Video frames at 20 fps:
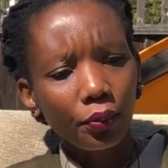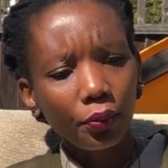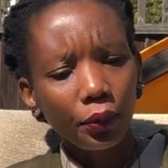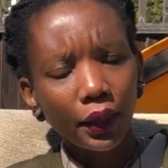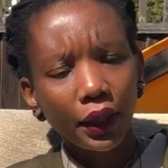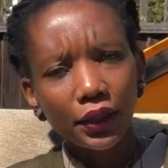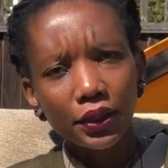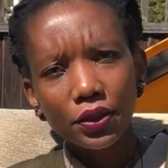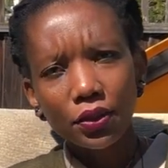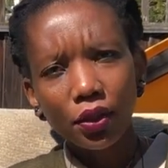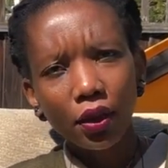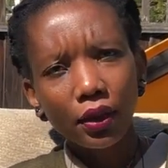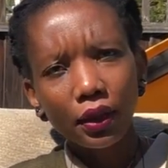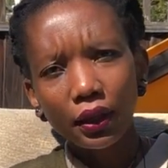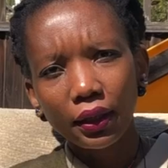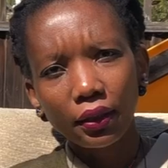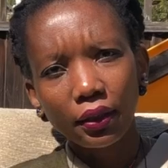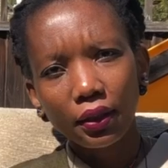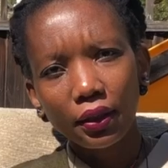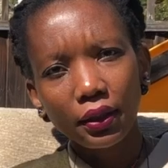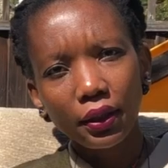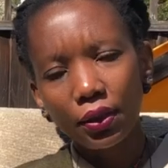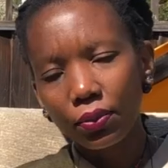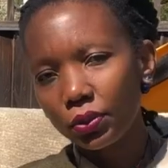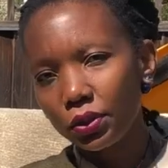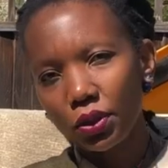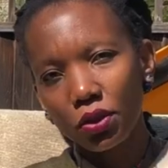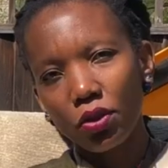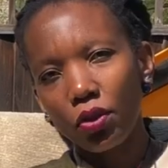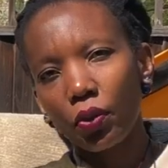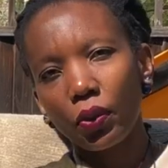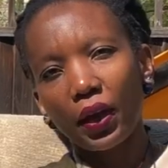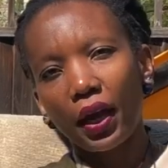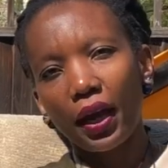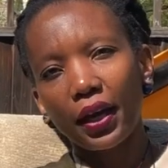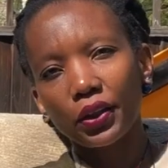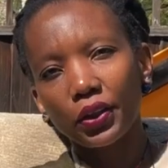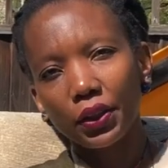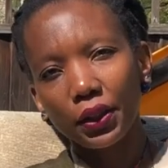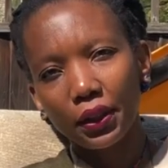When I started, there was no
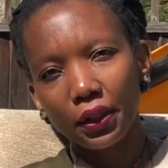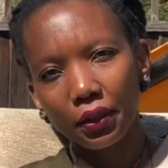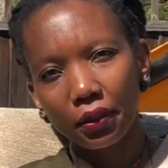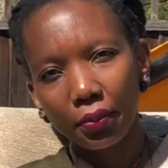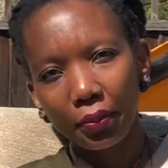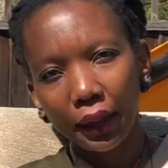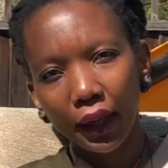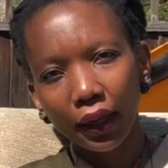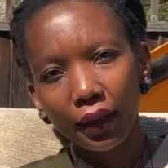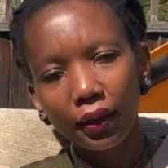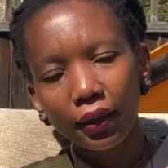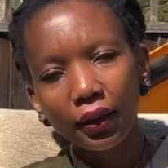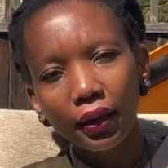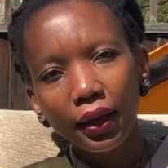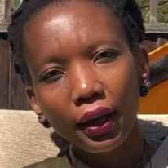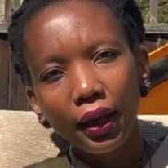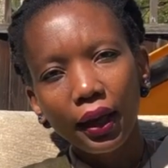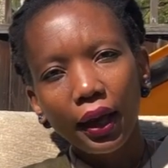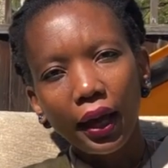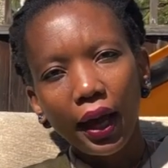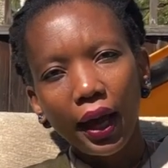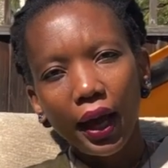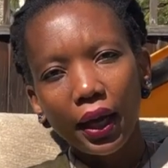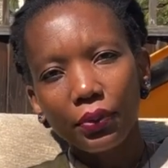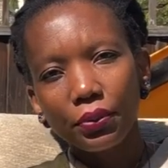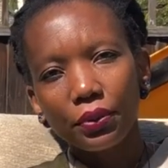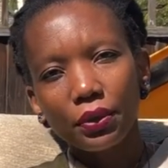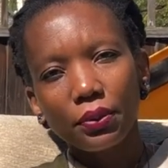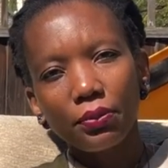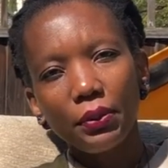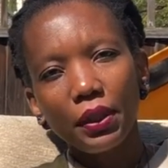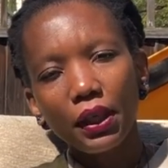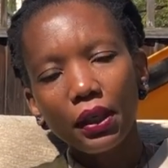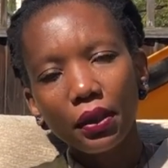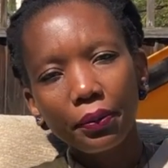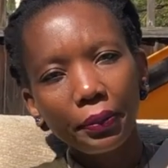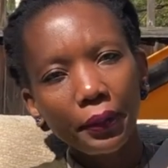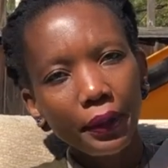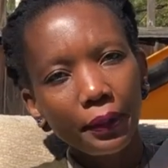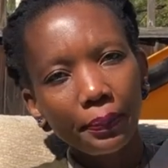cash hitting the bank. I was
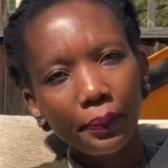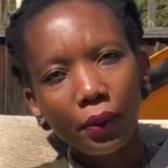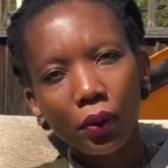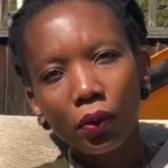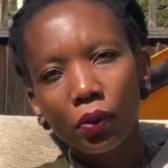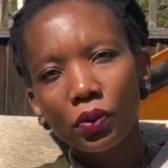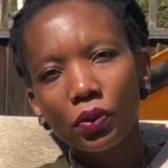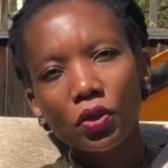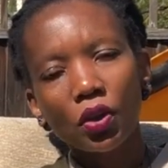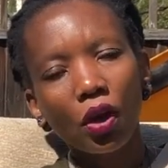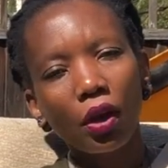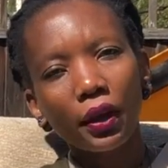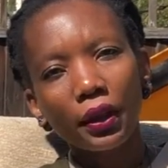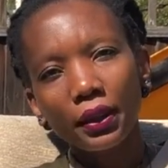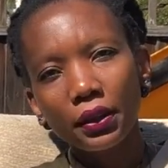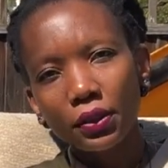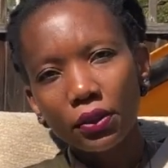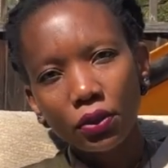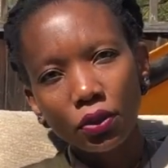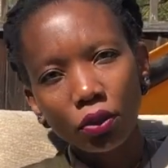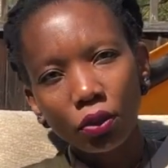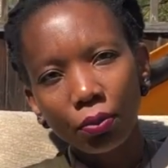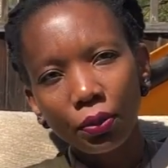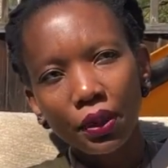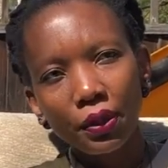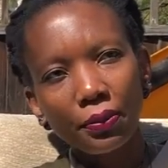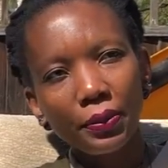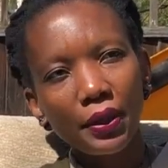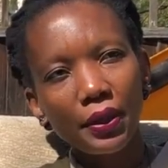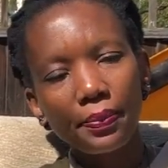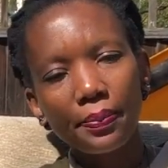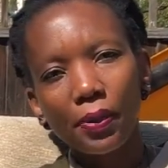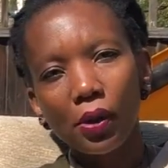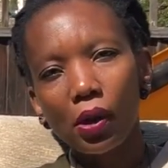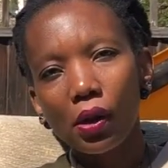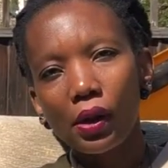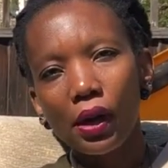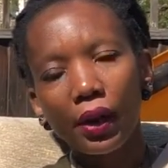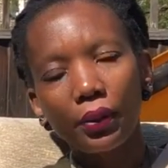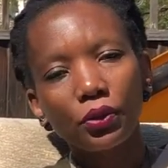meeting people, talking to so many
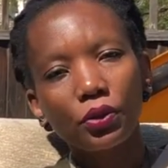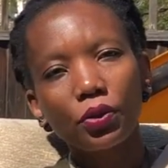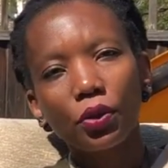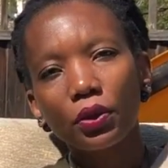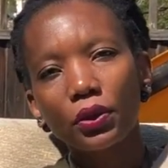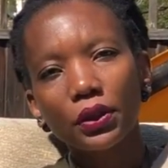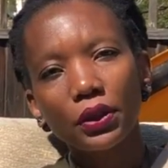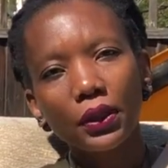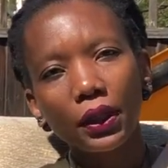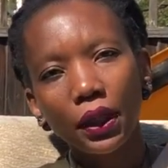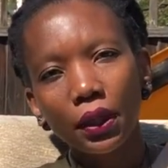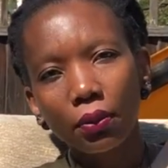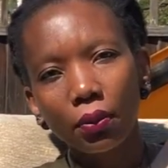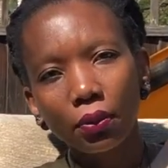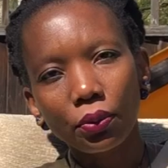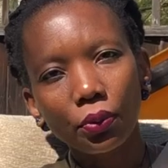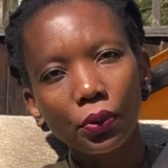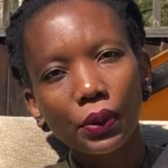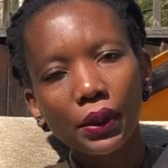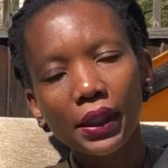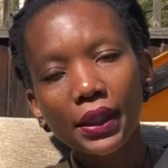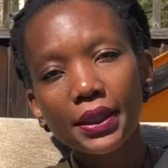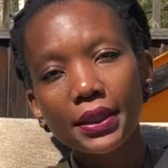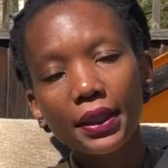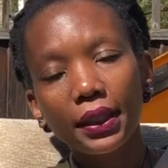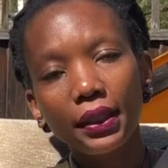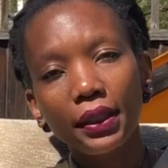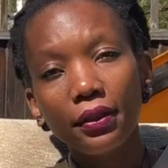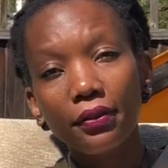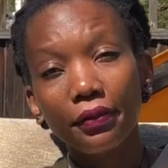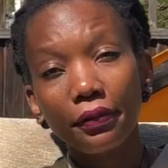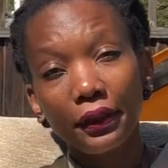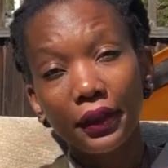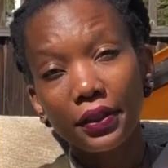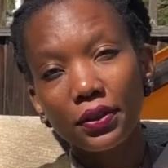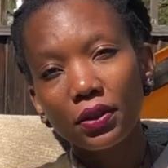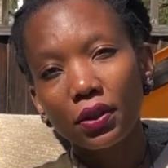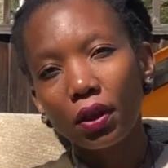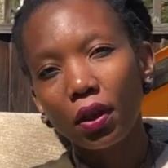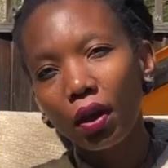people. I was talking to anyone who would listen and
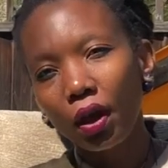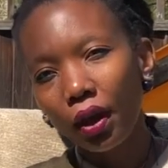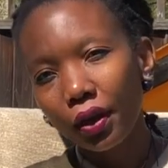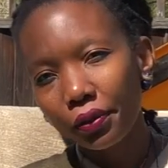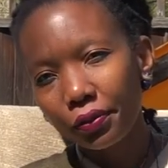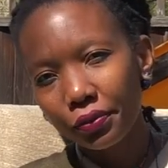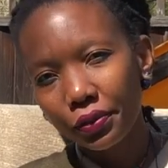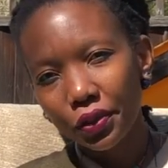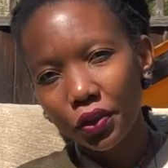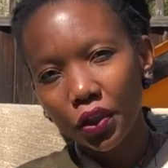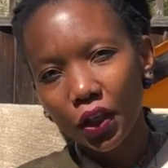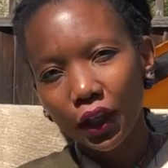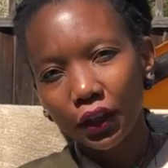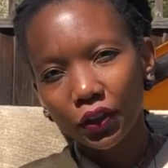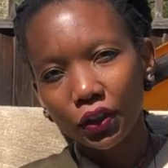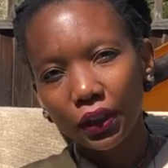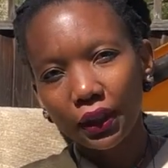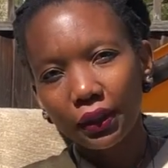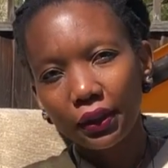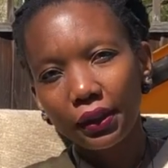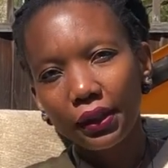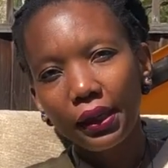facing a lot of rejection.